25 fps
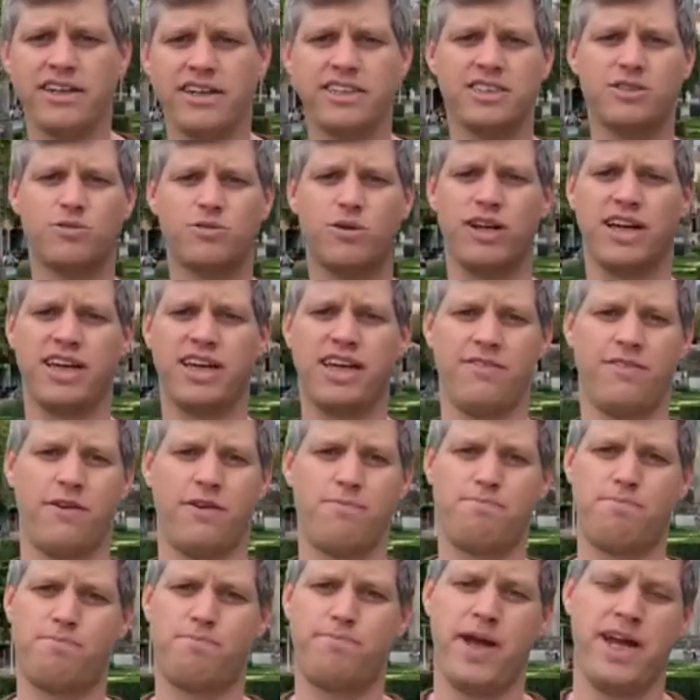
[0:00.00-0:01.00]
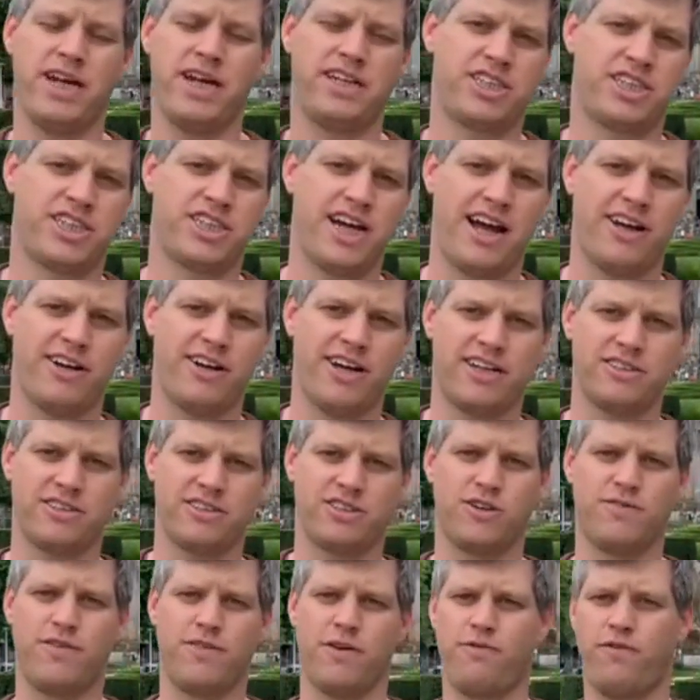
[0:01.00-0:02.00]
I just want to give a big shout
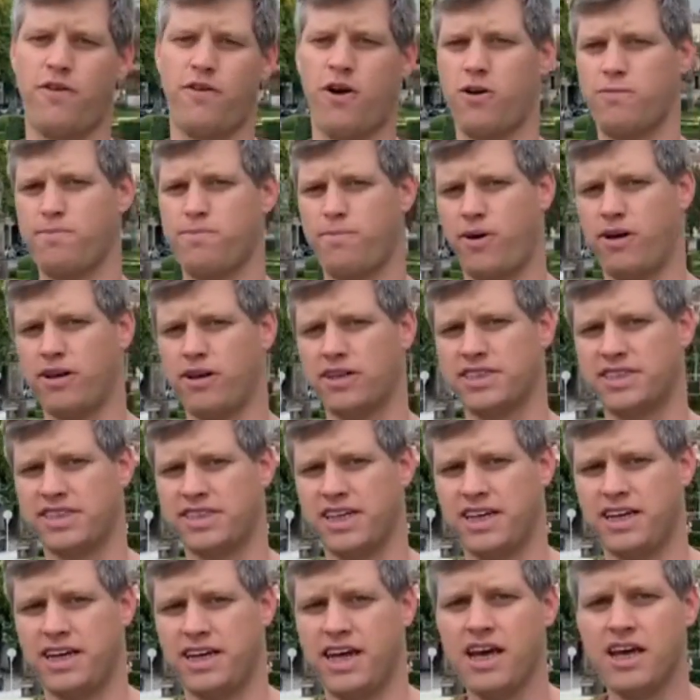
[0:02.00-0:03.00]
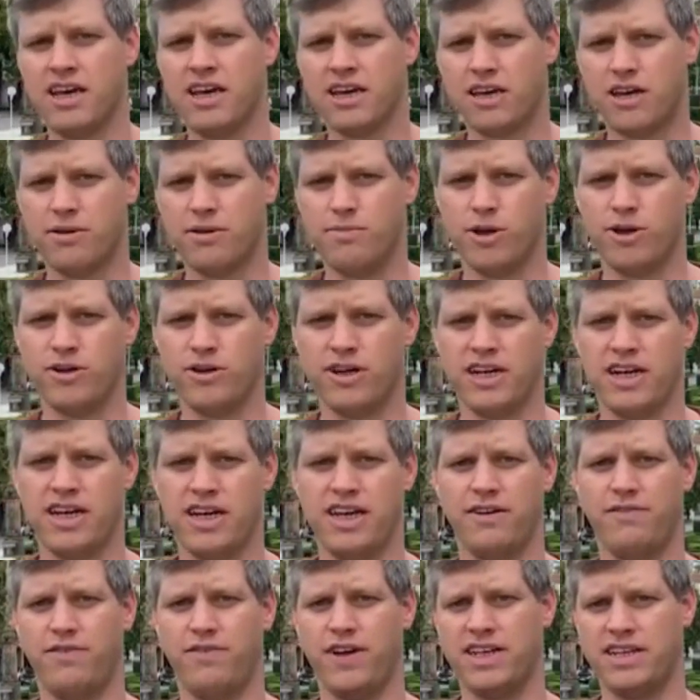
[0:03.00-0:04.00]
out to the Foreign Policy
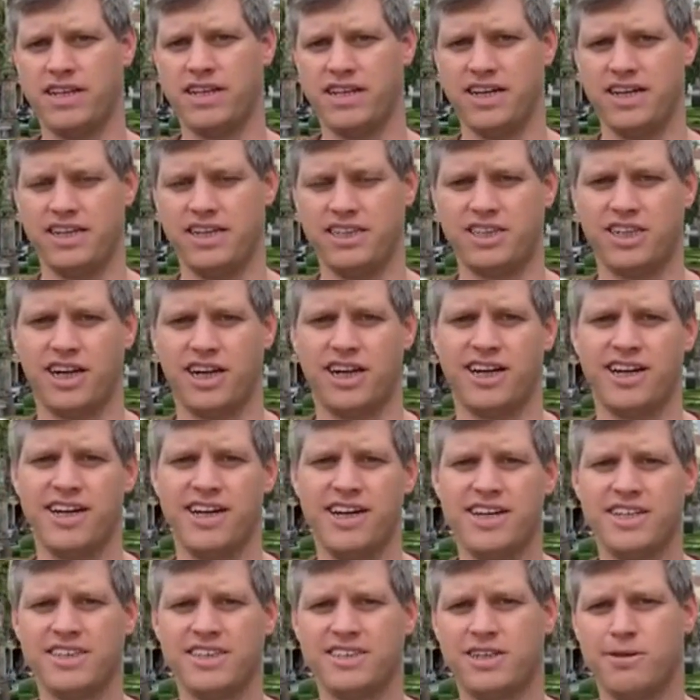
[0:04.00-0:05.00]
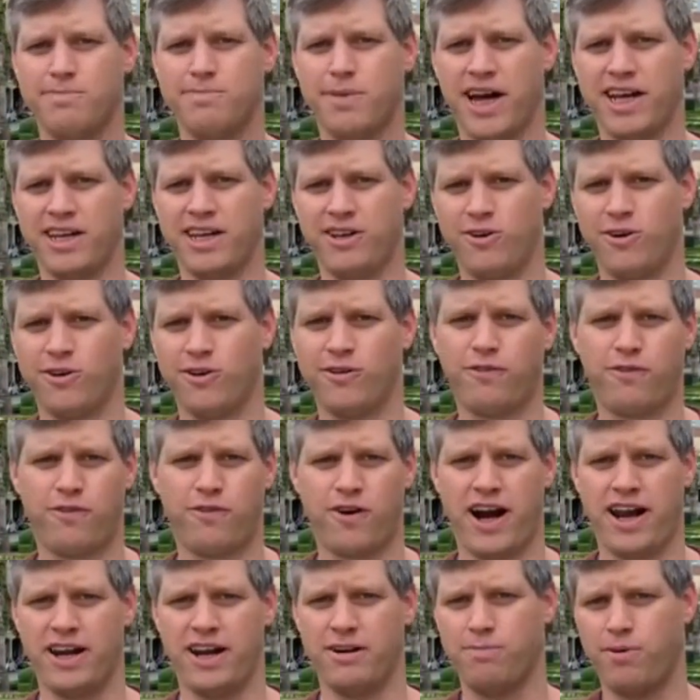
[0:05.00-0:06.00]
Community of Indonesia, to my good
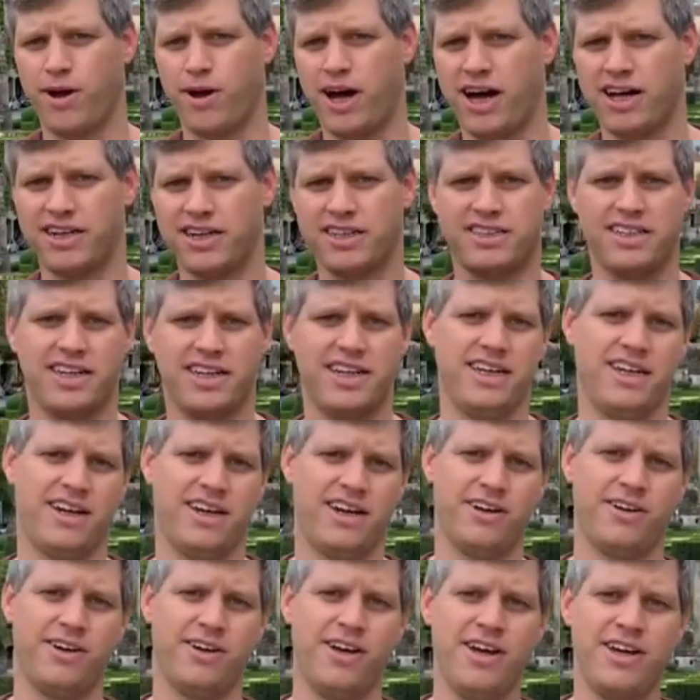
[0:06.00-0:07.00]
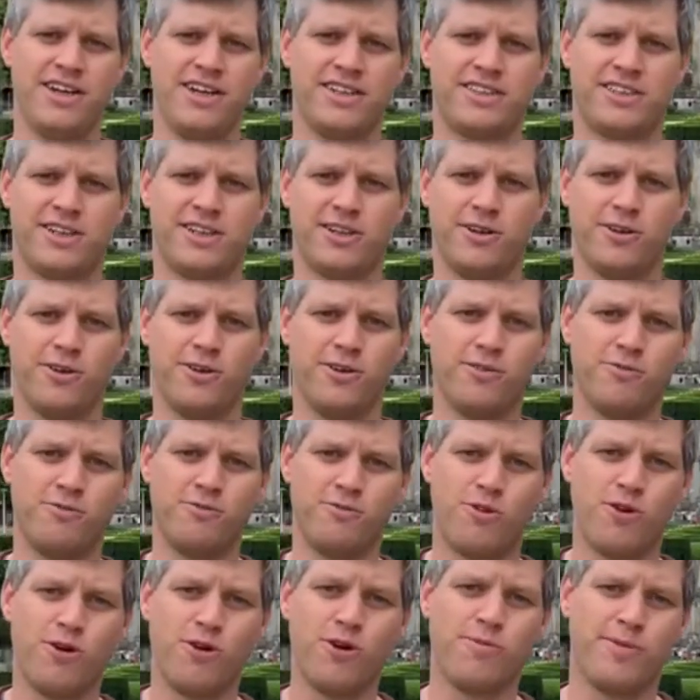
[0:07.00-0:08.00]
friend, Pak Dino, to
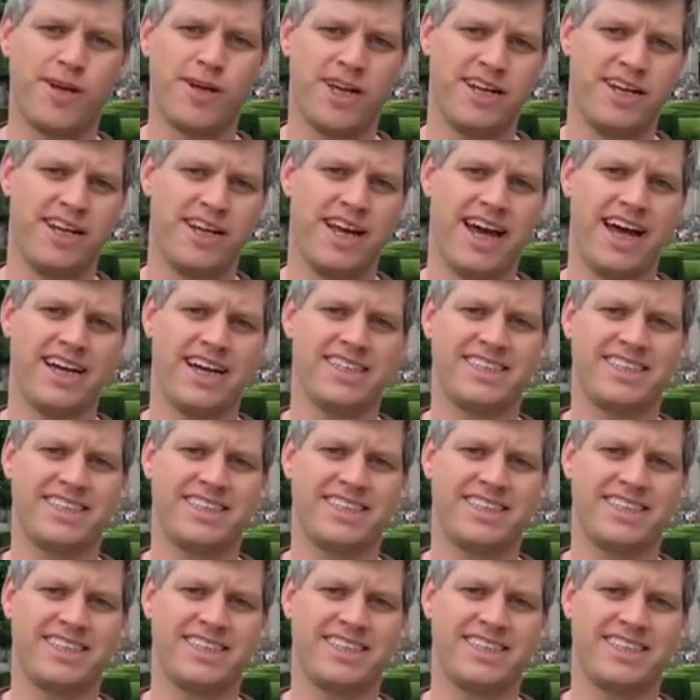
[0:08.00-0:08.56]
Ruben